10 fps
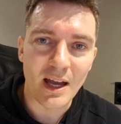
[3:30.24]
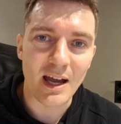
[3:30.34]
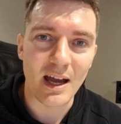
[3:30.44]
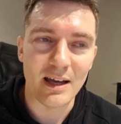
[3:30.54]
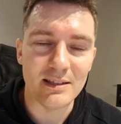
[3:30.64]

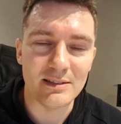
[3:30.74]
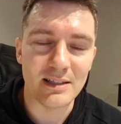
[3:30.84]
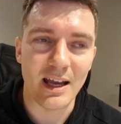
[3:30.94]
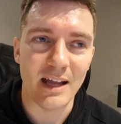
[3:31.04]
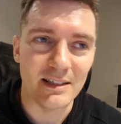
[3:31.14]
as
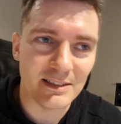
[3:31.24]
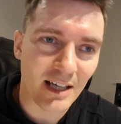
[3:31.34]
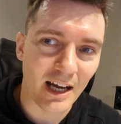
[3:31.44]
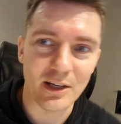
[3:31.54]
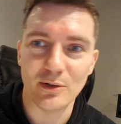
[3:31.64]
an
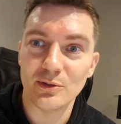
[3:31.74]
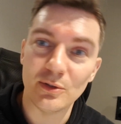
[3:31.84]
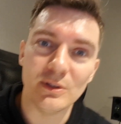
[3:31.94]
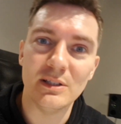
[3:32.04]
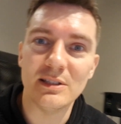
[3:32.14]
entire
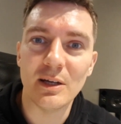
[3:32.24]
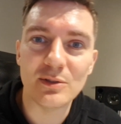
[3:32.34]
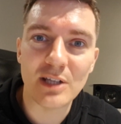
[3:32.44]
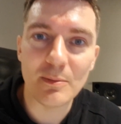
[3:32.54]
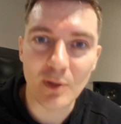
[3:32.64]
2D
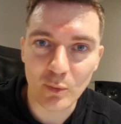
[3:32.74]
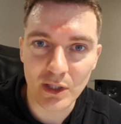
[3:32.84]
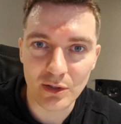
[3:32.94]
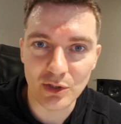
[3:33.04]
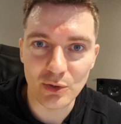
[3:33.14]
soundscape that we
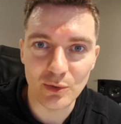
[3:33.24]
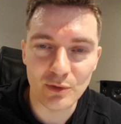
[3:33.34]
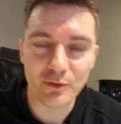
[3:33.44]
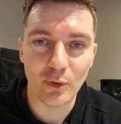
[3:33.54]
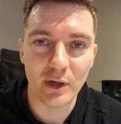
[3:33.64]
could use
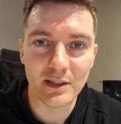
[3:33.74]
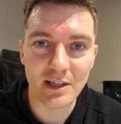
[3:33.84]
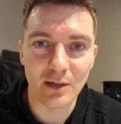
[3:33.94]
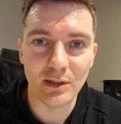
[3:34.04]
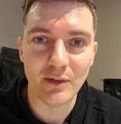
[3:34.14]
for an
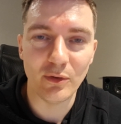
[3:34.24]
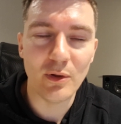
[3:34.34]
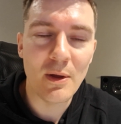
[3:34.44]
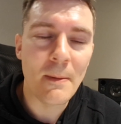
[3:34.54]
entire level,